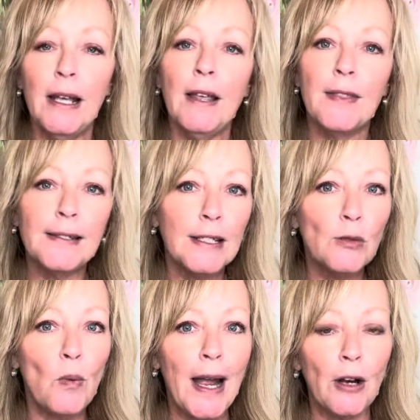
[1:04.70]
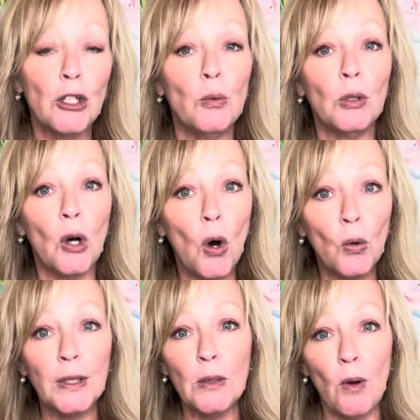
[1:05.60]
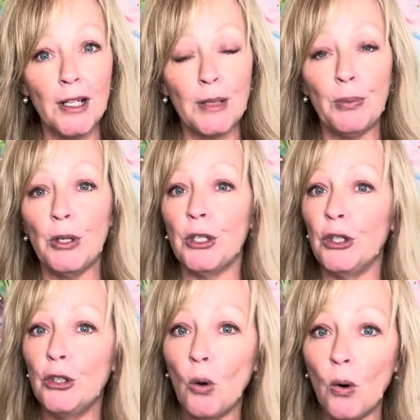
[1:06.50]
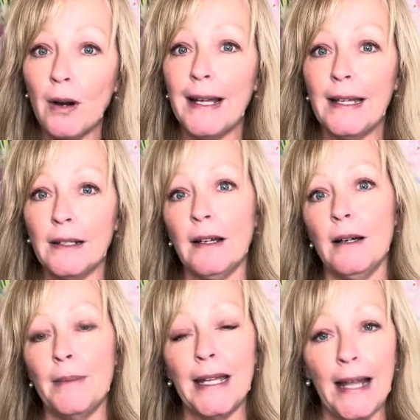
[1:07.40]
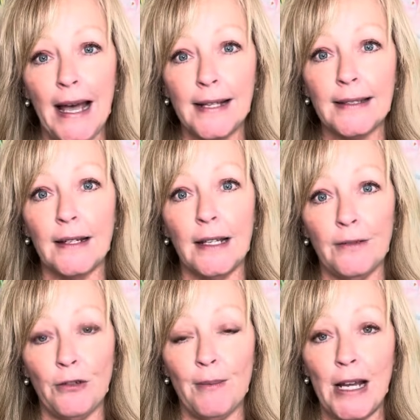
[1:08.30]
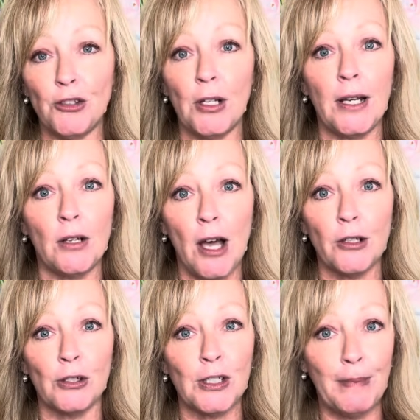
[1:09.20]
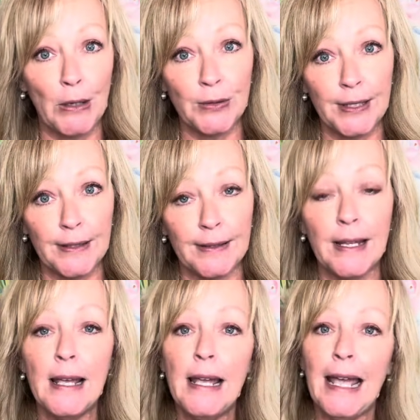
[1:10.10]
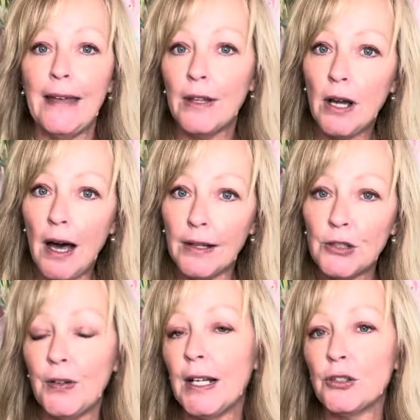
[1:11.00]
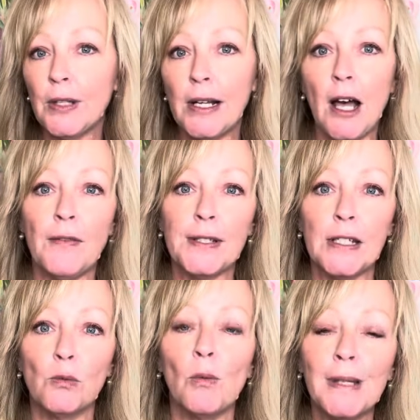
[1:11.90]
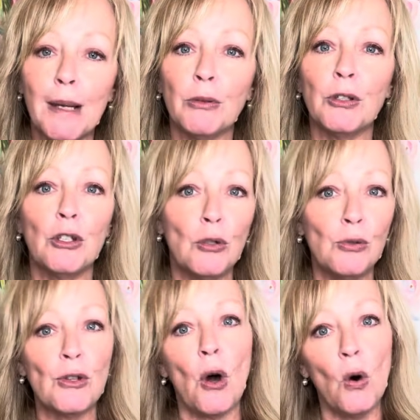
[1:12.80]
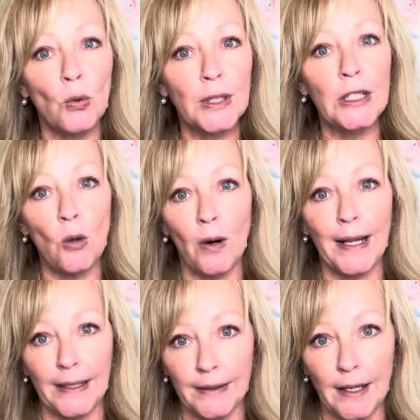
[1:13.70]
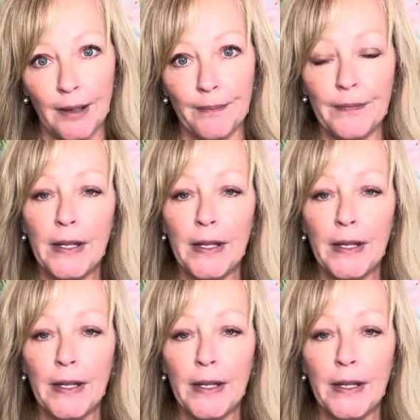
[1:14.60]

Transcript: This is where you will only want to put your income and asset information and not your spouse's. And the college financial aid offices will be able to use only your income.